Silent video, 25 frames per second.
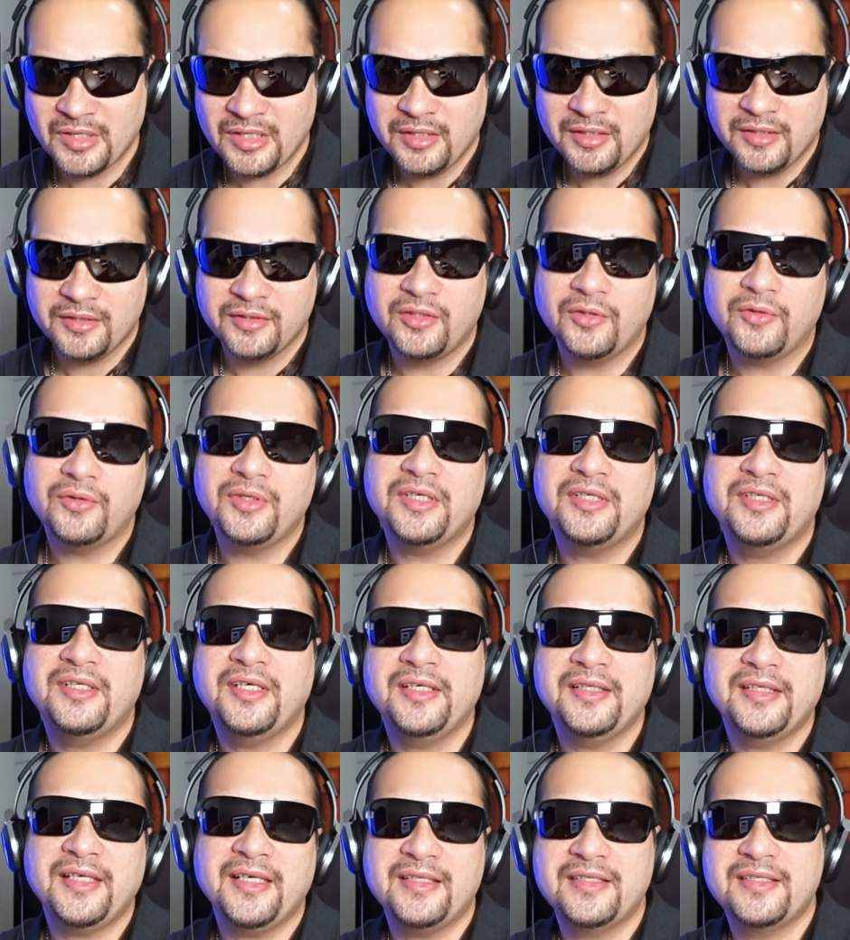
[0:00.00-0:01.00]
the only
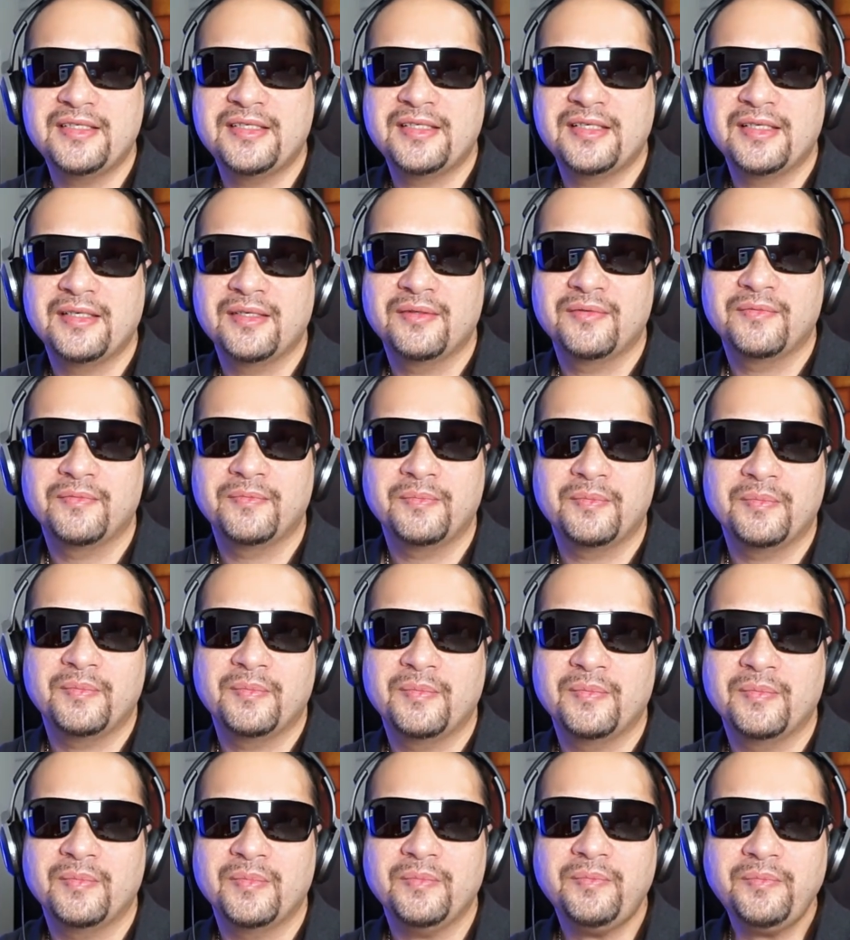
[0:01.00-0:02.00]
thing that,
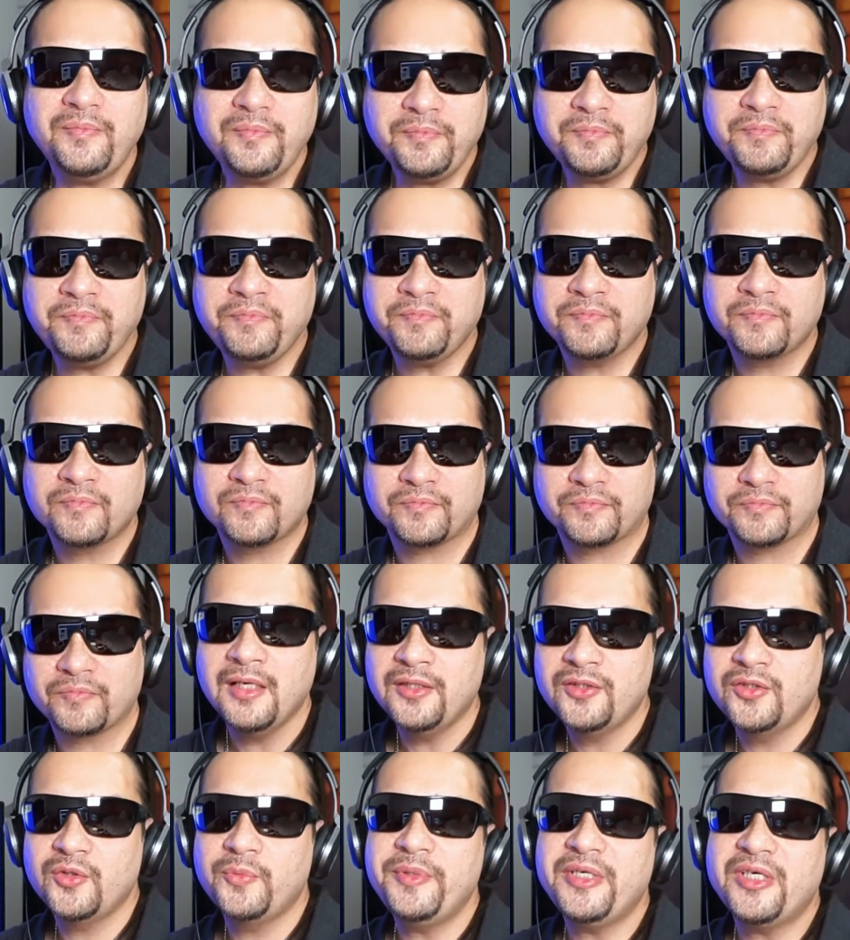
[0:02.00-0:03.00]

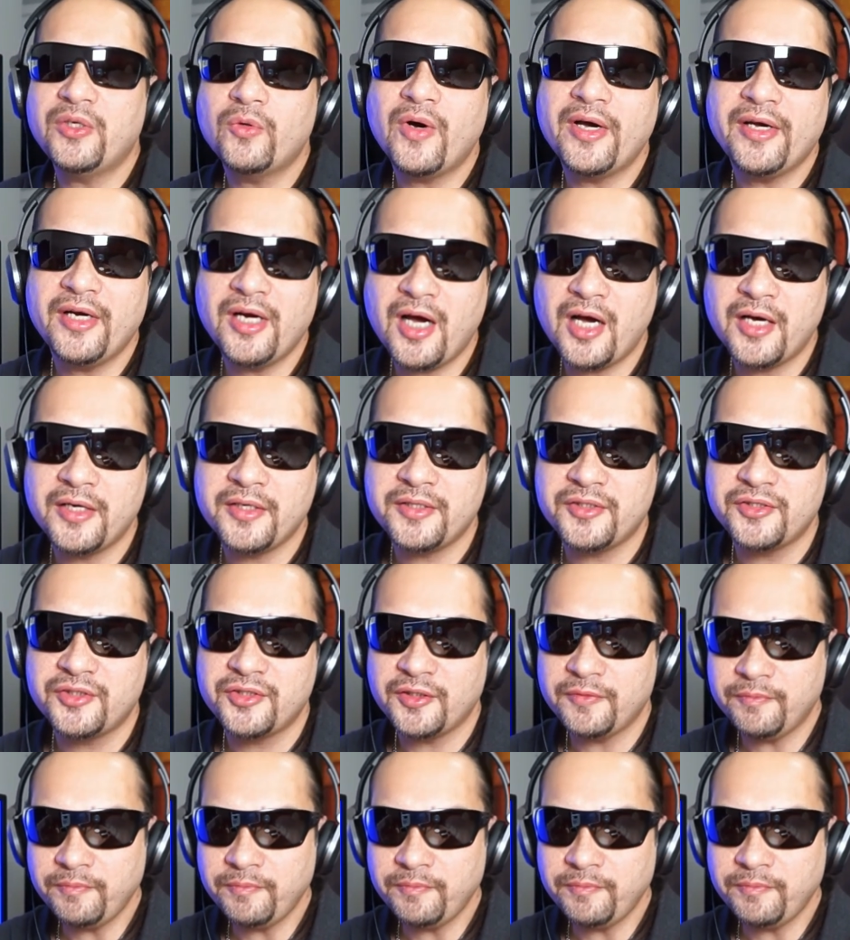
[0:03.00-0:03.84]
to be quite honest,